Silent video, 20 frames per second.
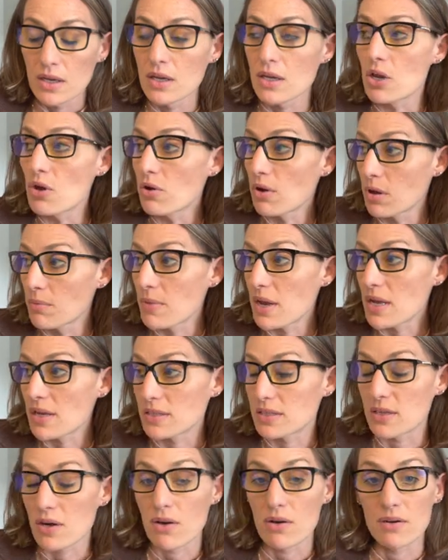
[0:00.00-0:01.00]
you can make a
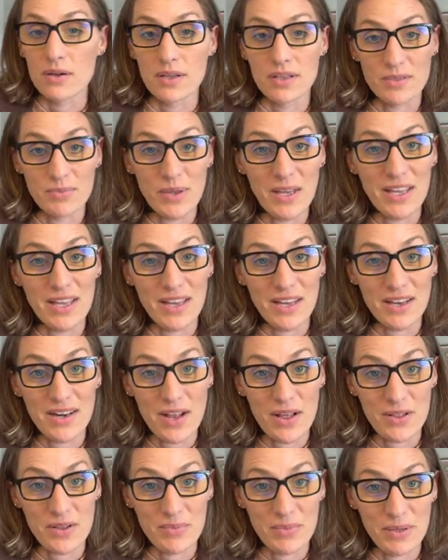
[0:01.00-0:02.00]
salt. He's making an
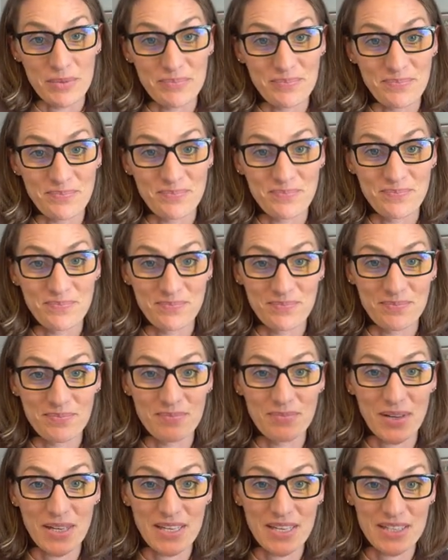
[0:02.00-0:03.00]
LMNT.
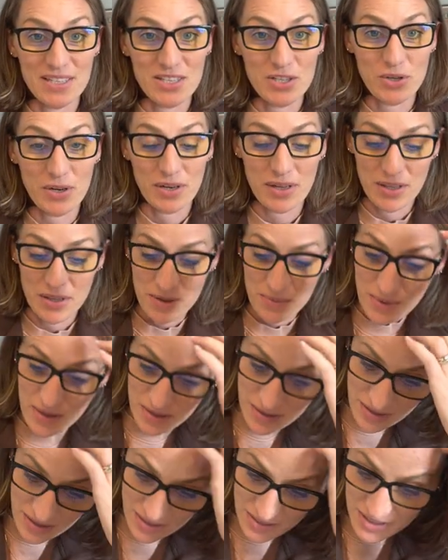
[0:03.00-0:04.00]
My kids drink
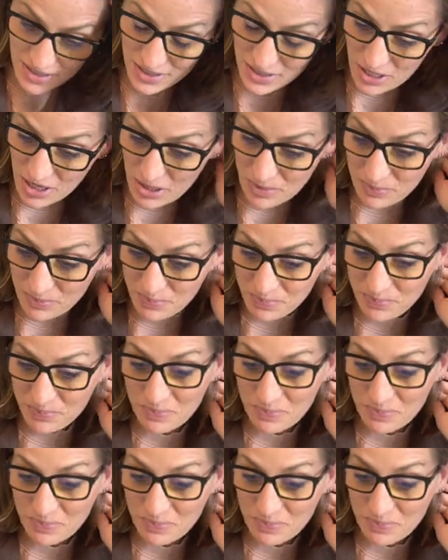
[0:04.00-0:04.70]
LMNT because it's good.